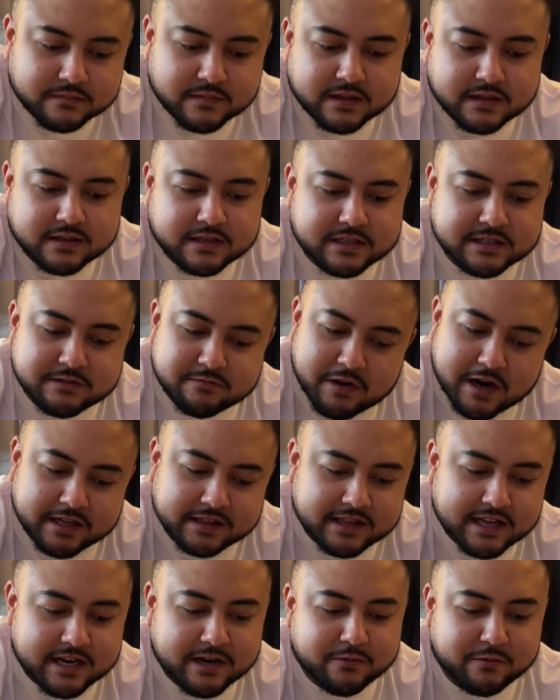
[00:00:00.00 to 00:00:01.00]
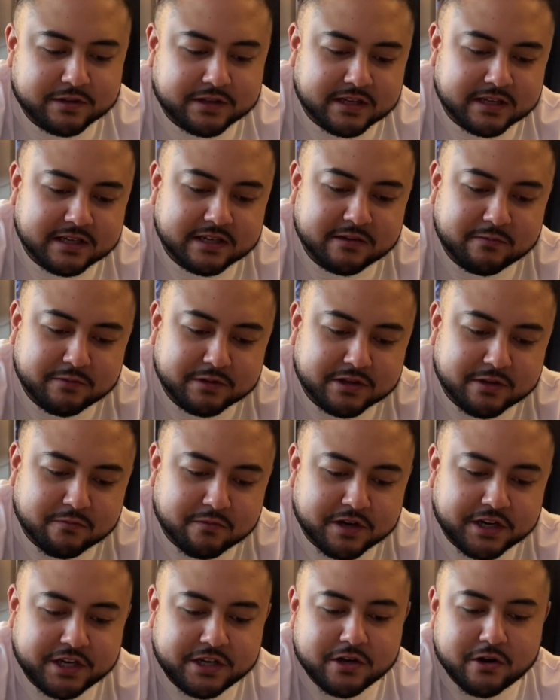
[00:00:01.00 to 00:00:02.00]
because right there with the
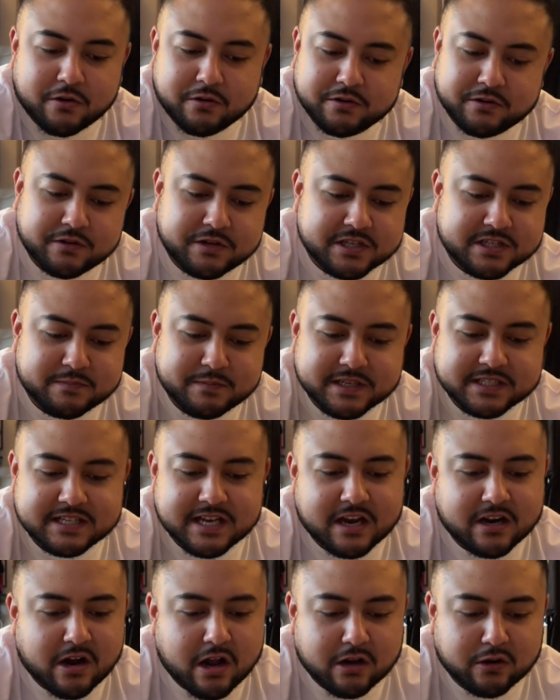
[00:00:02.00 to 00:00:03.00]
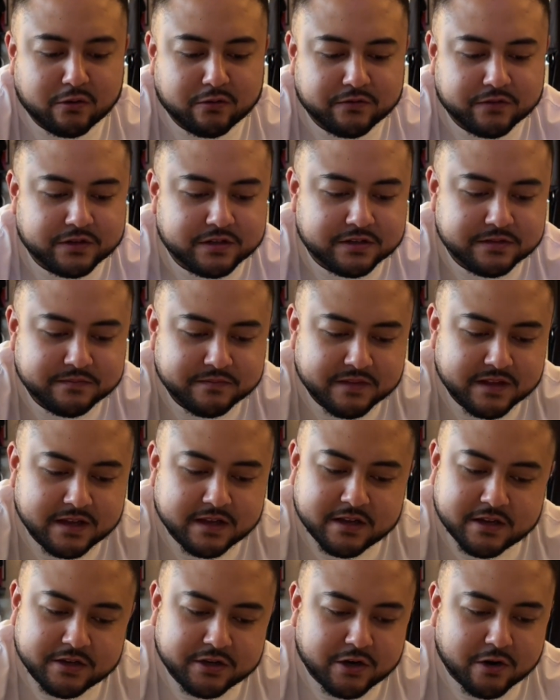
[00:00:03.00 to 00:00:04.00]
runny yolk, you just mix that all over
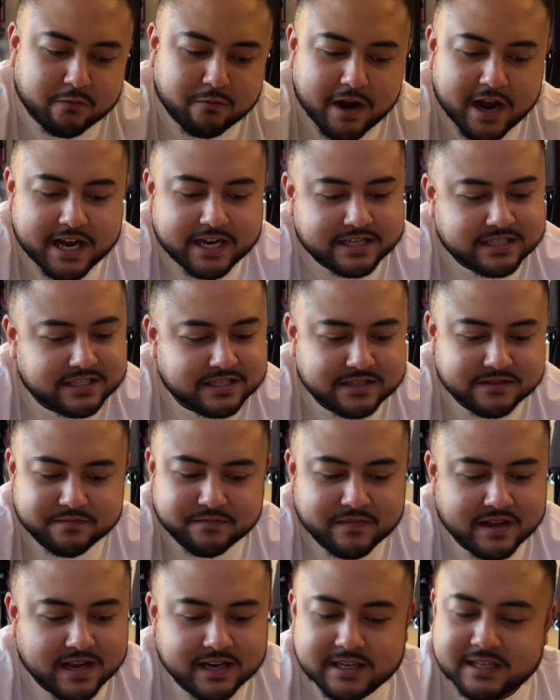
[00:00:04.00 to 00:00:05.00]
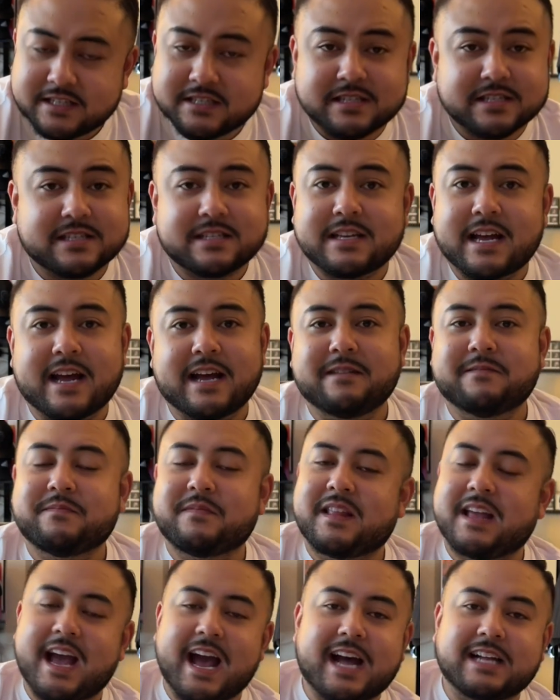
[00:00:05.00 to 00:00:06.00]
your rice, and it just
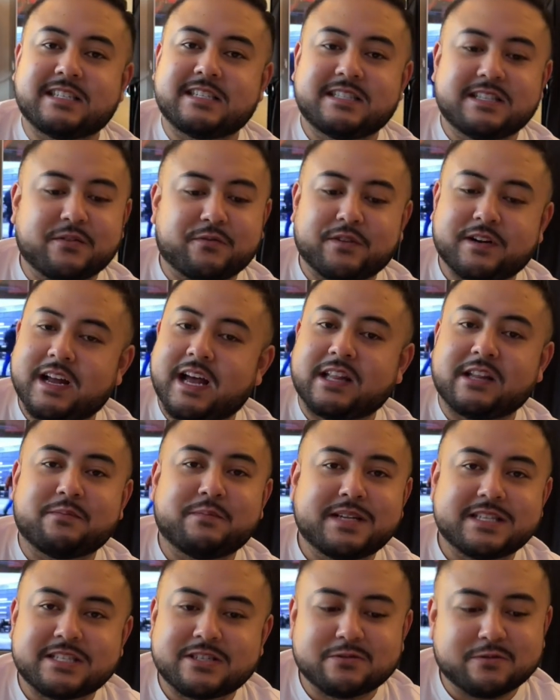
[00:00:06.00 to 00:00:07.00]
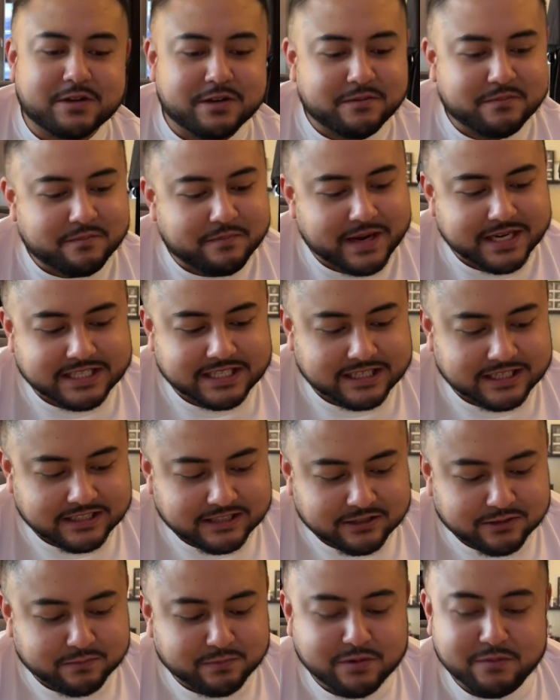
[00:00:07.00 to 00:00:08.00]
adds a different element to it, makes it a
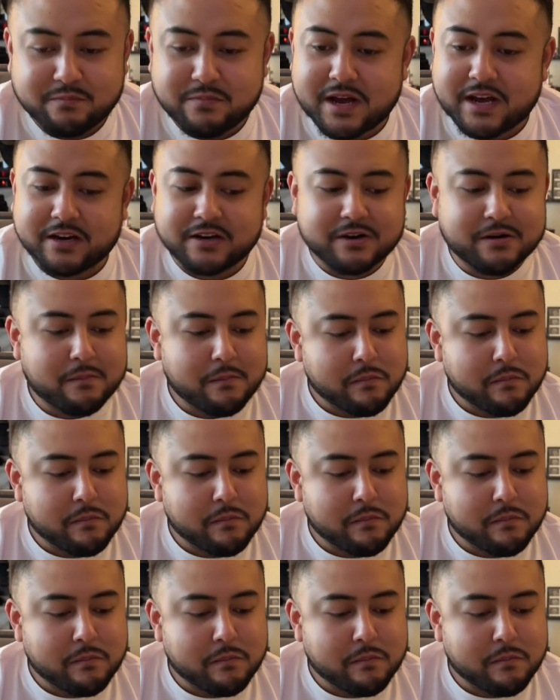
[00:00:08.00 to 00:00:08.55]
little bit better.